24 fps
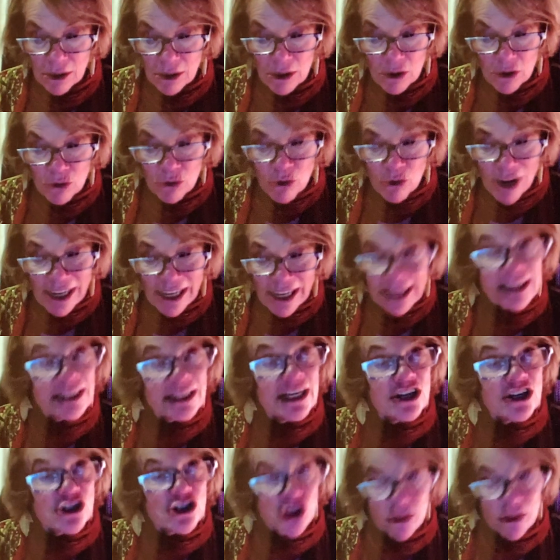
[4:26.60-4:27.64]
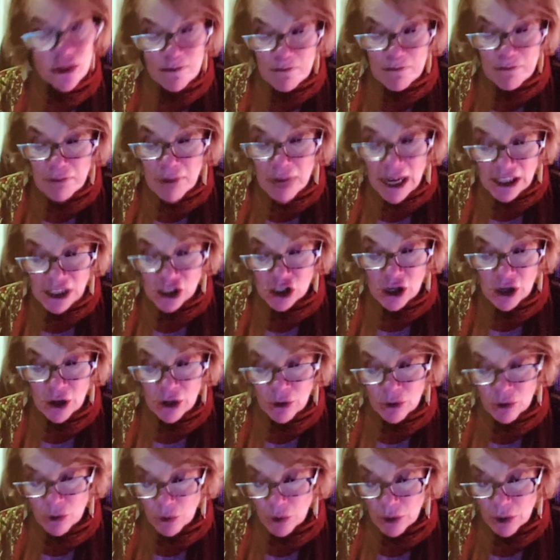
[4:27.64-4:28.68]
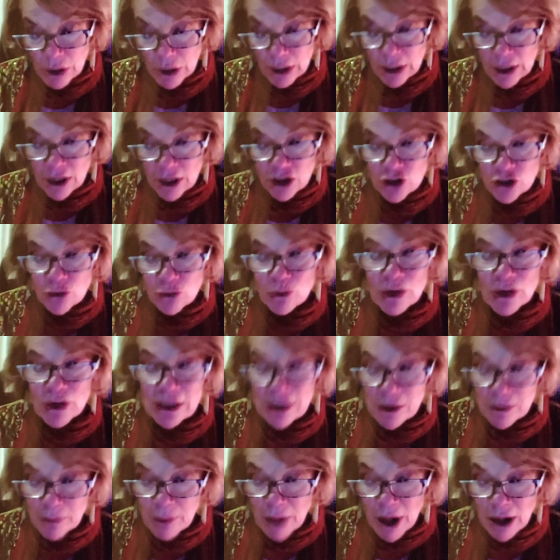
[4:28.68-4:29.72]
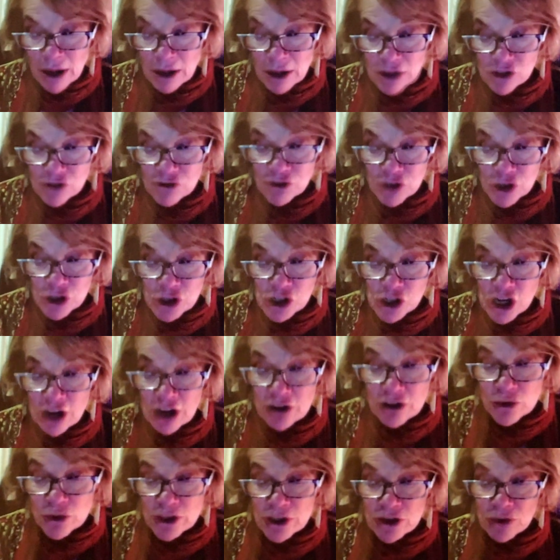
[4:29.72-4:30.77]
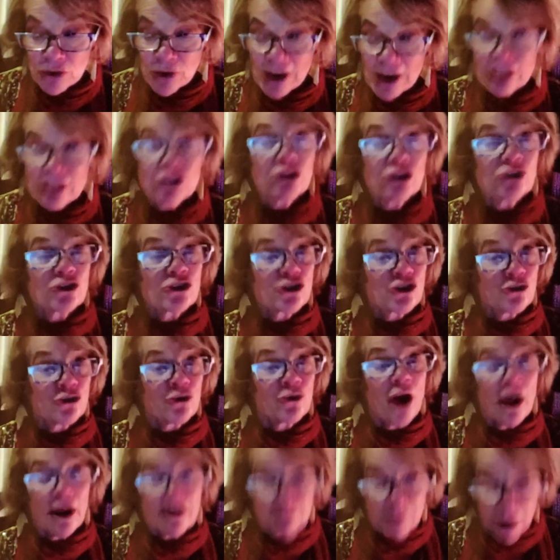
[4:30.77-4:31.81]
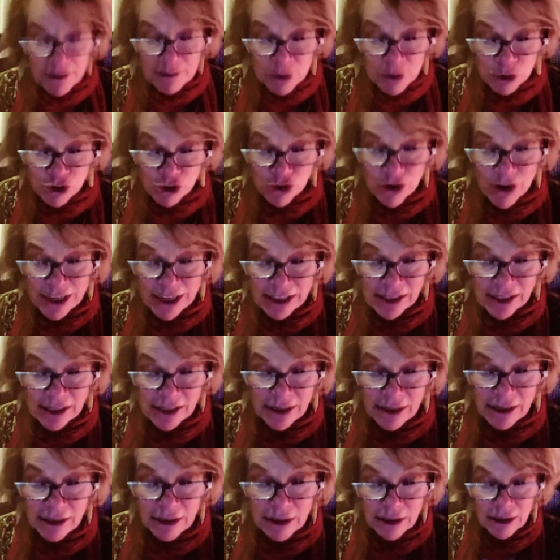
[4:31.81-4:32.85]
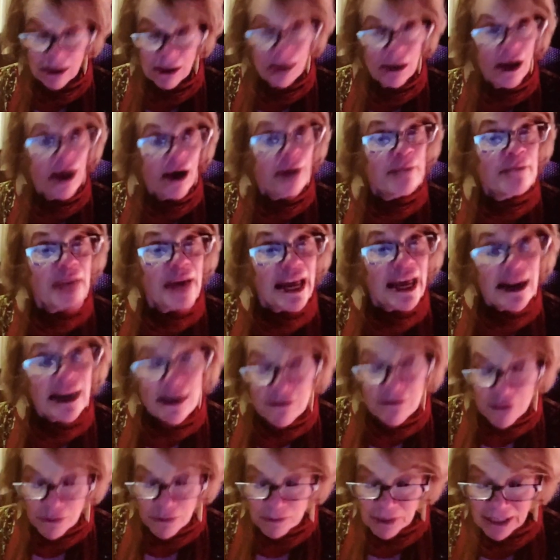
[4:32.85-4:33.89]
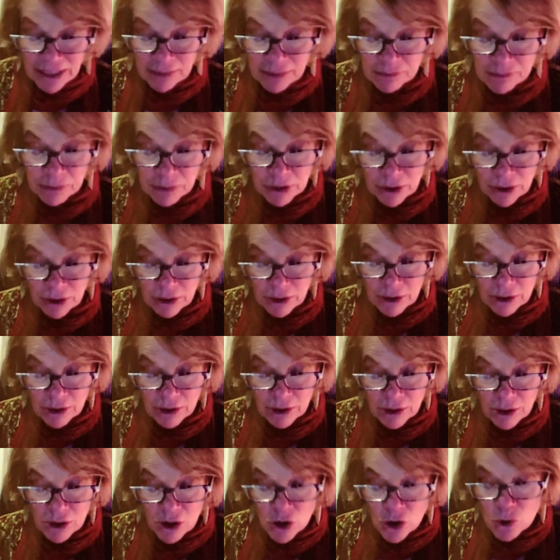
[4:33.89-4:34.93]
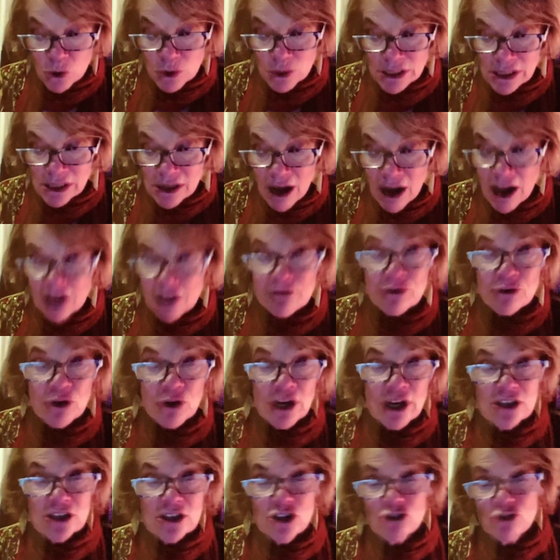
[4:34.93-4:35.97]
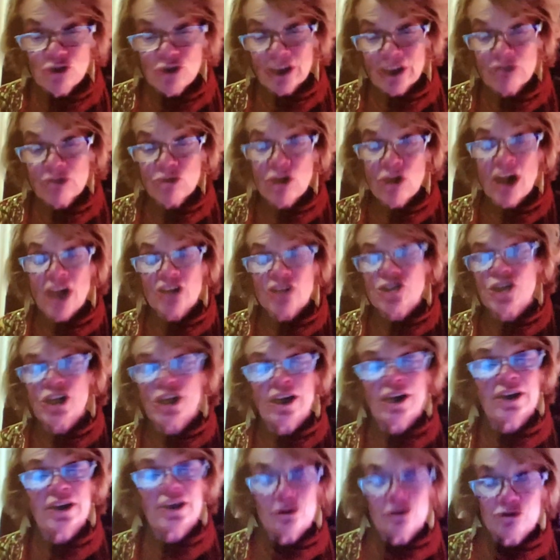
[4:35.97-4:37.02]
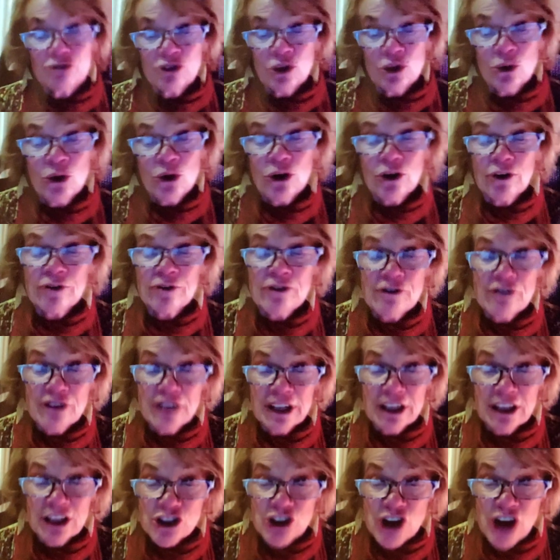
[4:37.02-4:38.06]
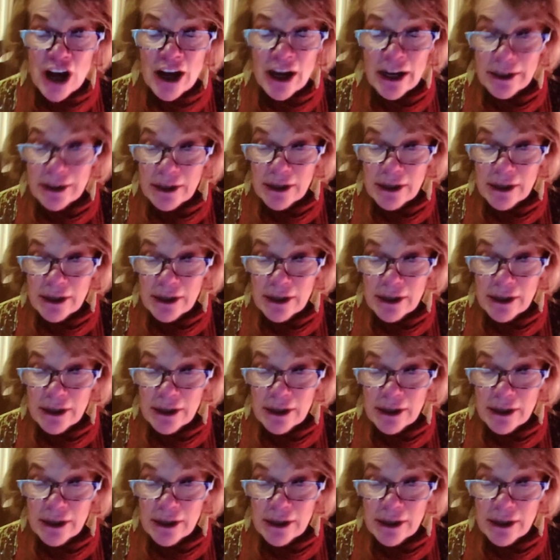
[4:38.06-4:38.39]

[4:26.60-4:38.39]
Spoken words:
Recognition must go to READ Nepal's first country director, Sharad Babu Shrestha, a man of the people who was not afraid to drink rakshi on the floor of a village hut